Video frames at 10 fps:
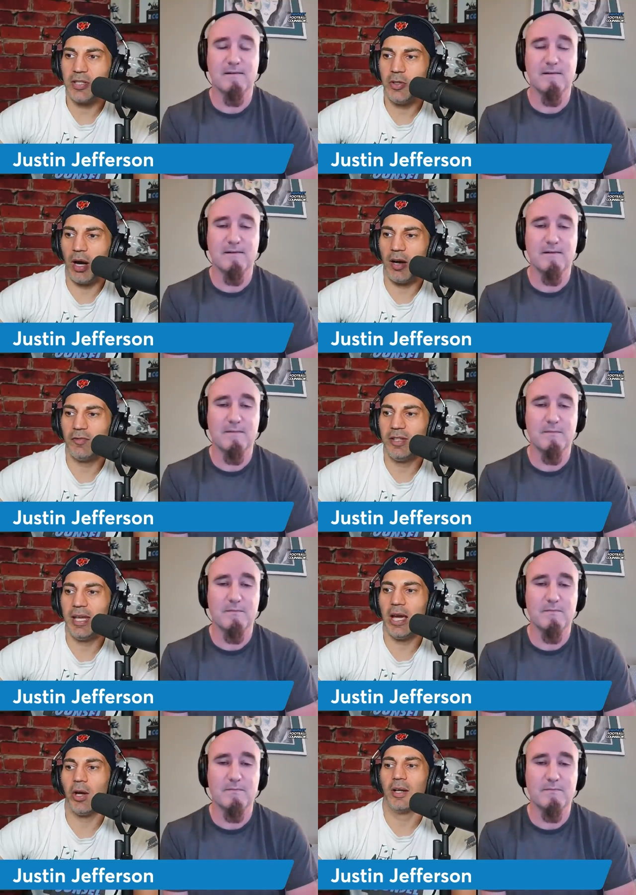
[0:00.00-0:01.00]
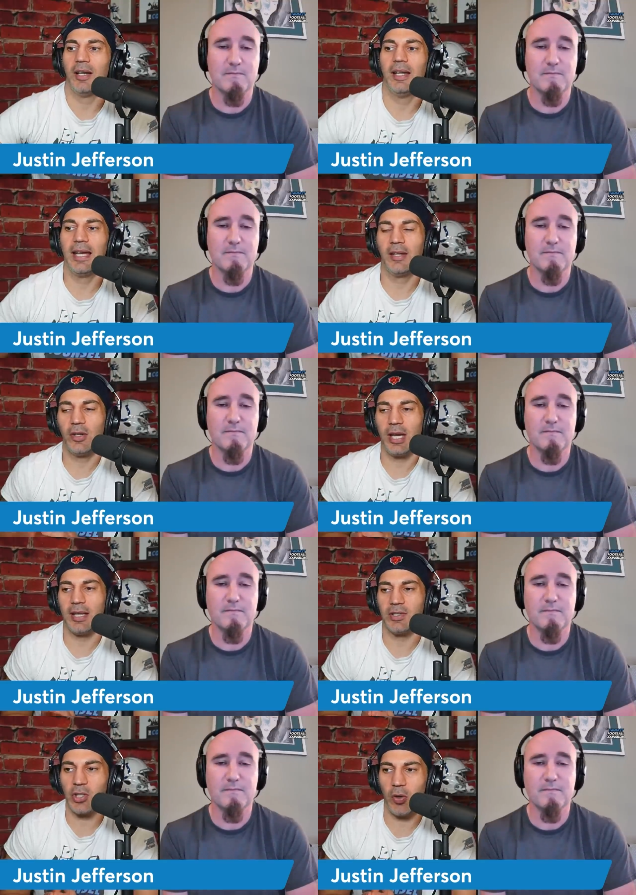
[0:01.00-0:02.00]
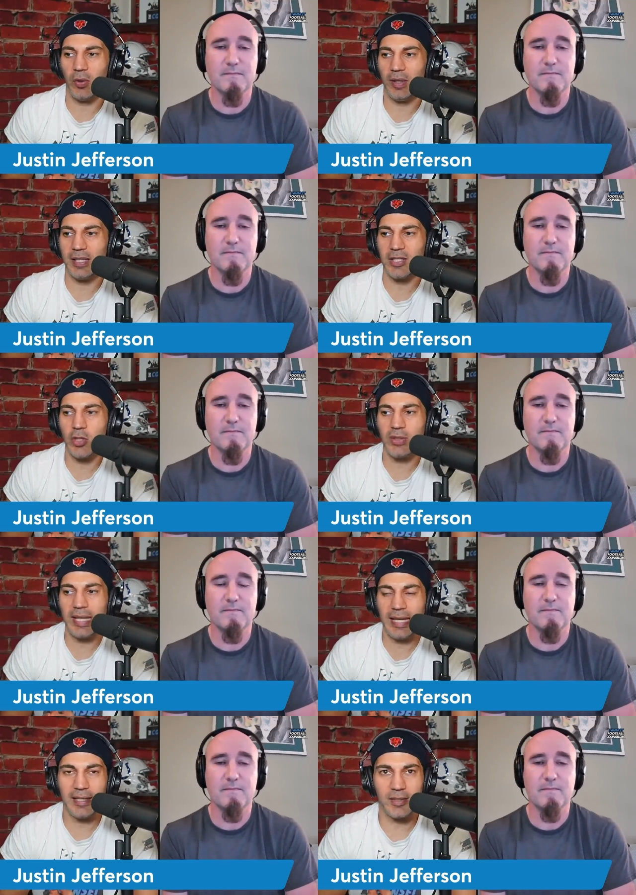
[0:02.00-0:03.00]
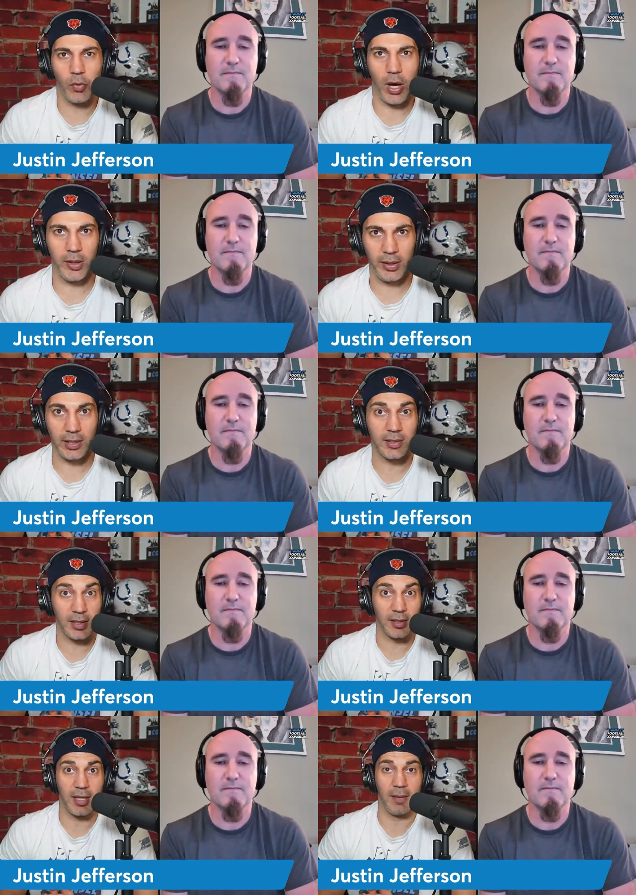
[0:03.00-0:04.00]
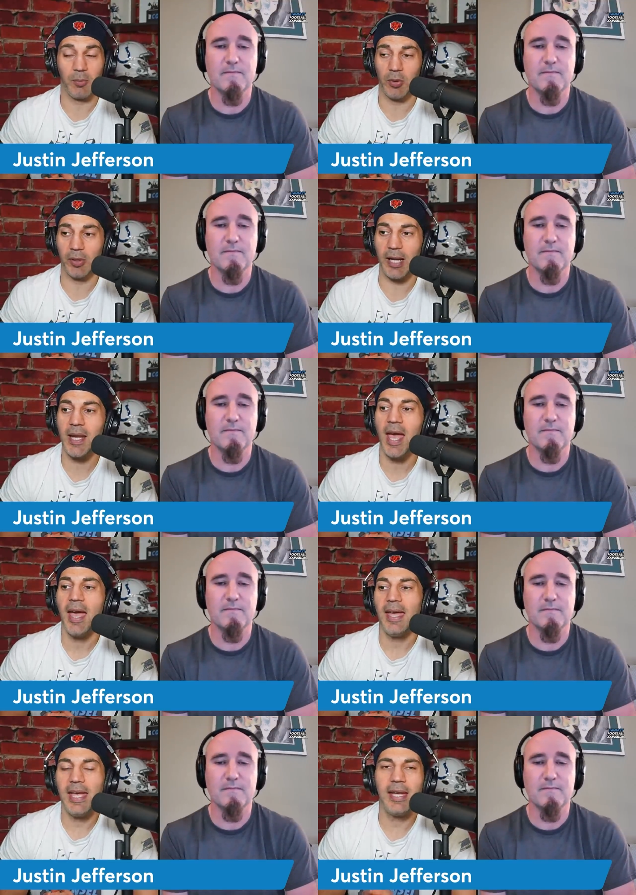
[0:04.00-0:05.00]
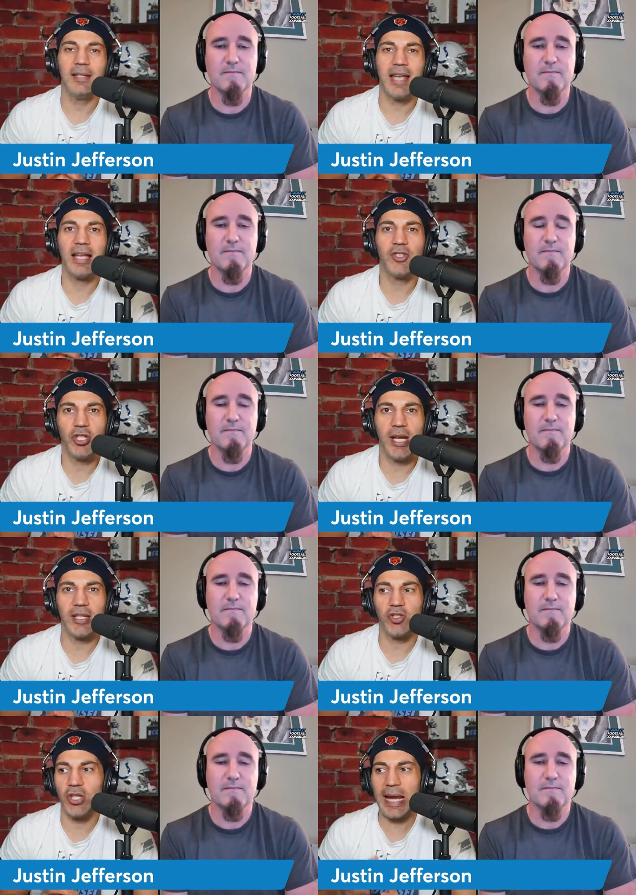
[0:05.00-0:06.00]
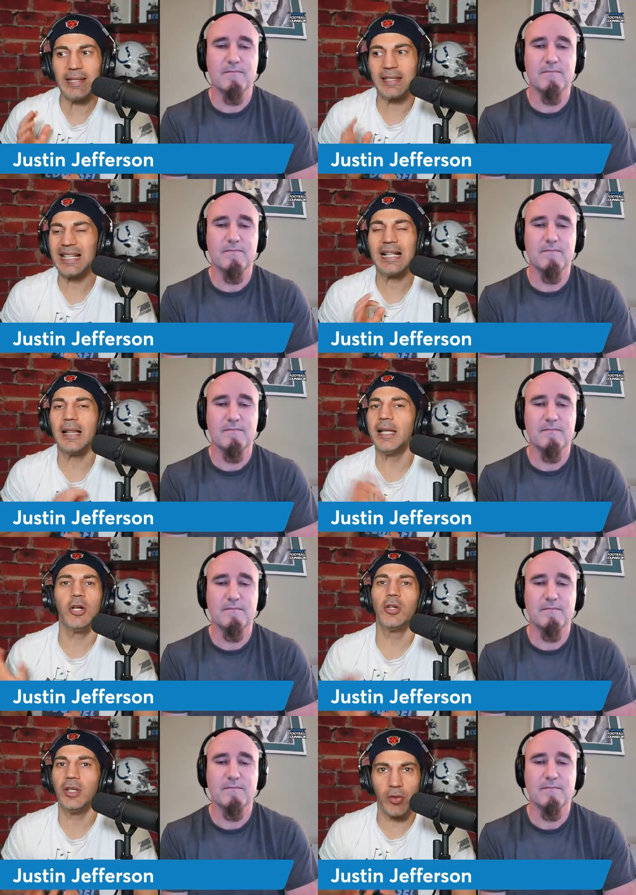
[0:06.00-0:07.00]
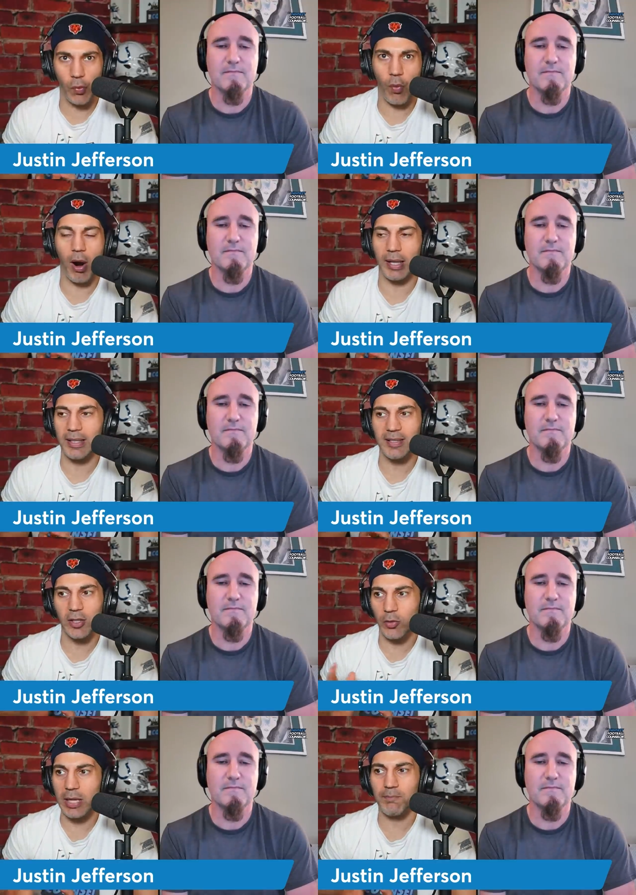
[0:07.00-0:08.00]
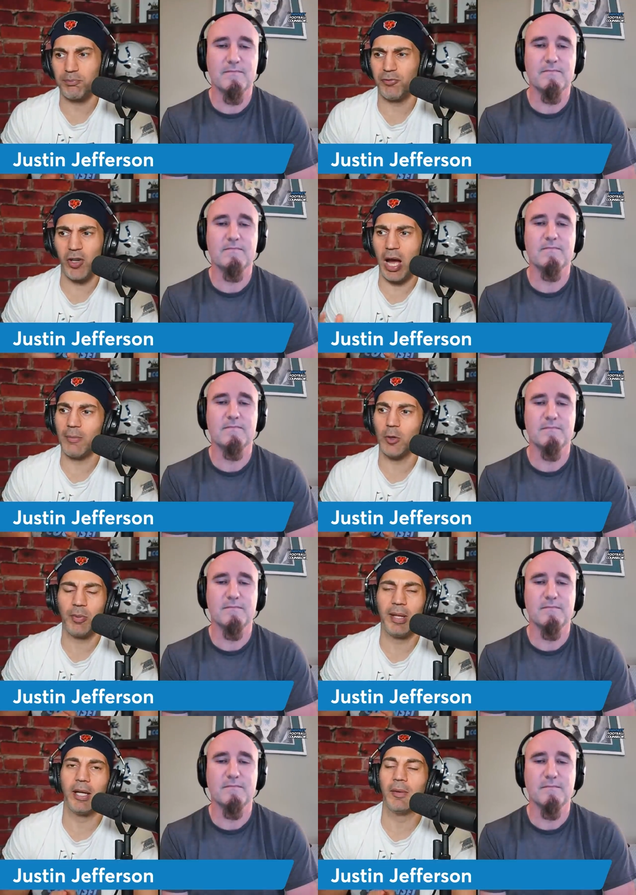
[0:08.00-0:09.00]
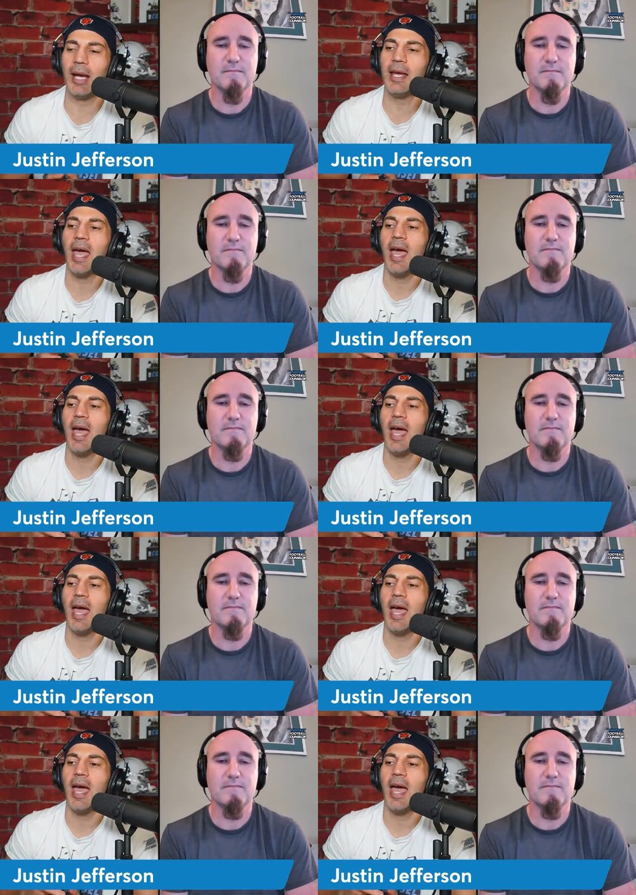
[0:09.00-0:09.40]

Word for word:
Speaker 1: to you off the air. Like, okay, so let's use Higgins and Waddle as an example, right? Higgins has Chase. Chase is clearly the one. He's a great, phenomenal player, right?